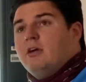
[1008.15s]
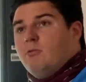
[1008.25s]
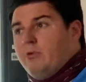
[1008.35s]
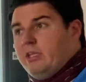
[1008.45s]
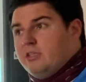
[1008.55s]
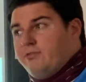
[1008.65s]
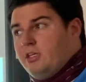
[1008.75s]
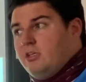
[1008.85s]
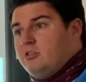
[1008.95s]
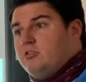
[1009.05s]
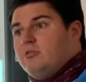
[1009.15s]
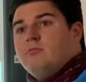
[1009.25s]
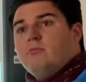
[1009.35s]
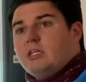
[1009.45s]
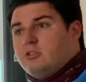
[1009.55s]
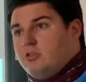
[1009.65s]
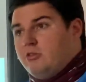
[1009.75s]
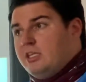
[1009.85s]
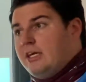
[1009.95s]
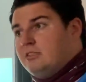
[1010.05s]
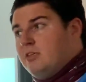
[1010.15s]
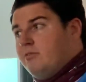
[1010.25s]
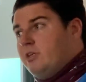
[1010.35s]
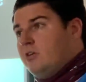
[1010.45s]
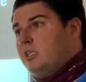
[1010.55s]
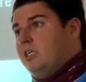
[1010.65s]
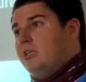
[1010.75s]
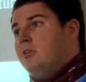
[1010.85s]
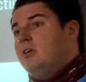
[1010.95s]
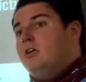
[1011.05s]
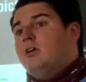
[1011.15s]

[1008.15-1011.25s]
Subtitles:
when it's finished. Make sure you get that stuff turned in.